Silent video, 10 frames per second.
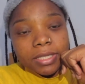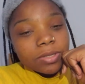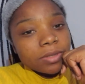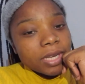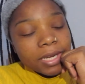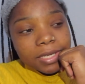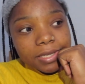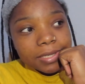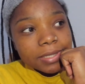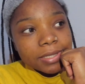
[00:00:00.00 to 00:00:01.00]
tonight
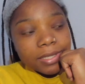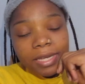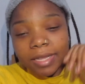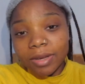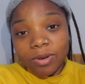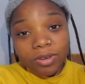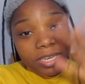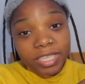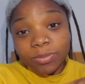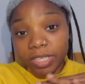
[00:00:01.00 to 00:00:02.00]
the whole day
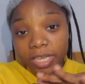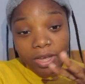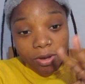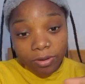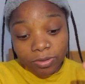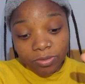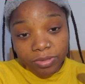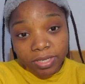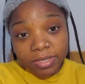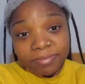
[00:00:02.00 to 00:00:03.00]
has been hell to
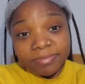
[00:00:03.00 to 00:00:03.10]
me.